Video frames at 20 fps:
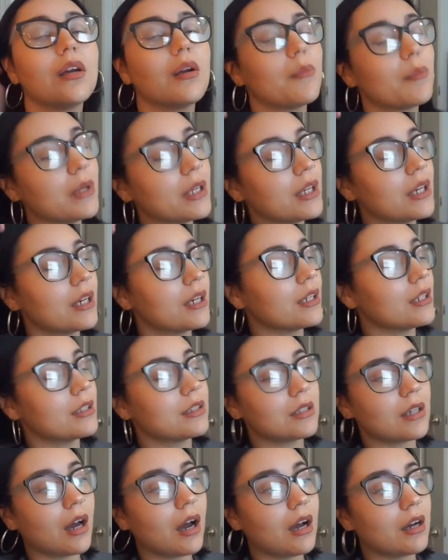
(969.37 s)
because
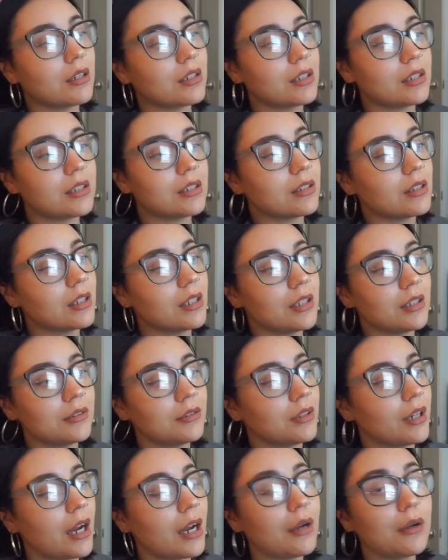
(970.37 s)
honestly,
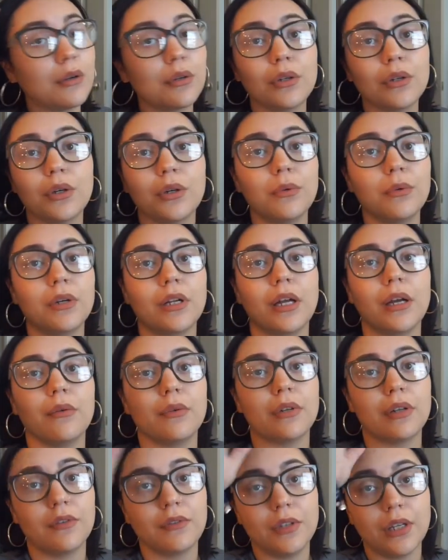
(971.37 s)
I don't know what I
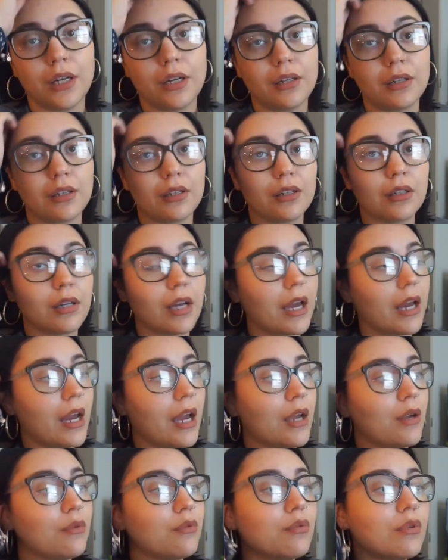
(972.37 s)
would have done.
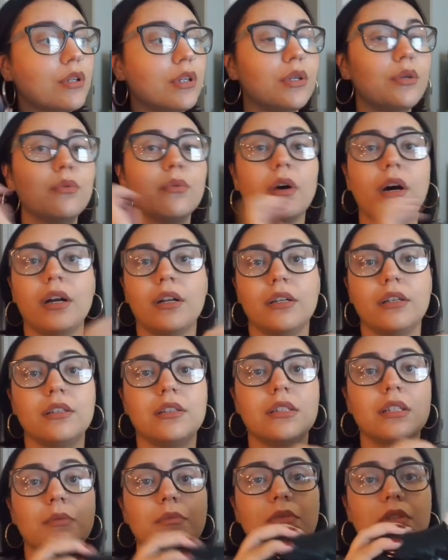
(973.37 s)
I really wanted
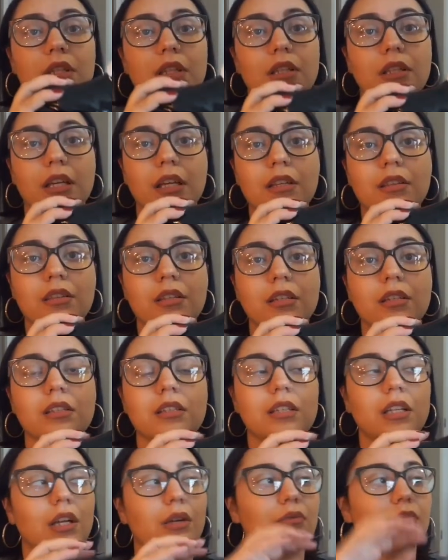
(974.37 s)
something like this,
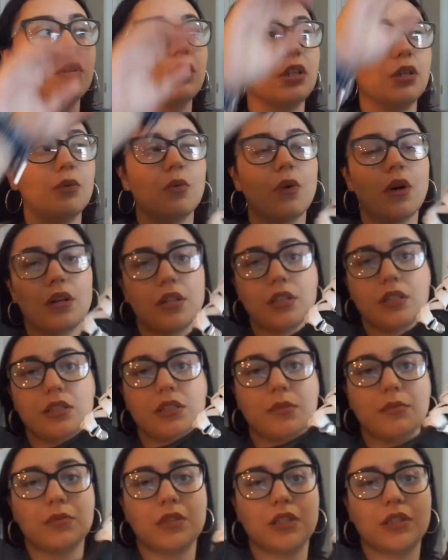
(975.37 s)
and I really wanted
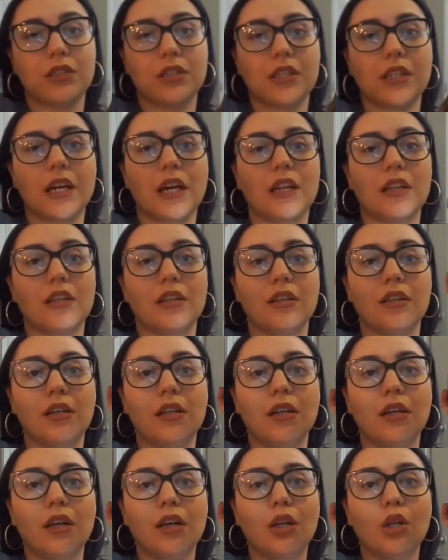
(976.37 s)
something to kind
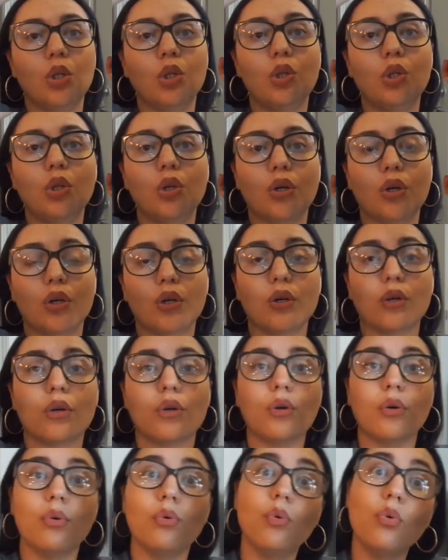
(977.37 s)
of look
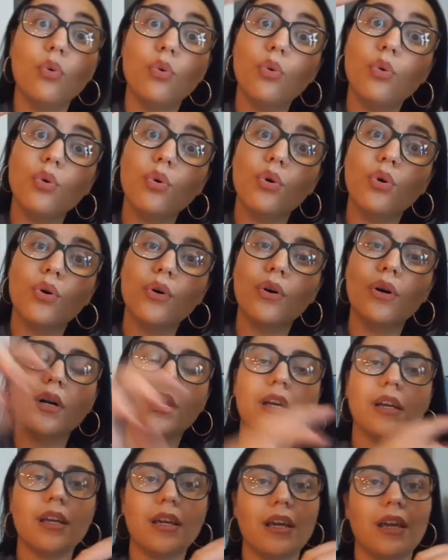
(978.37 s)
cool,
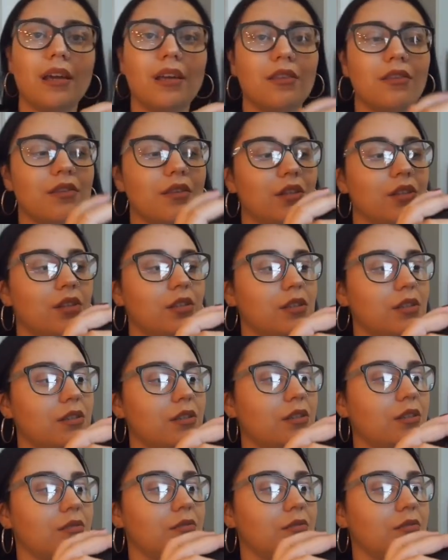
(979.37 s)
and this is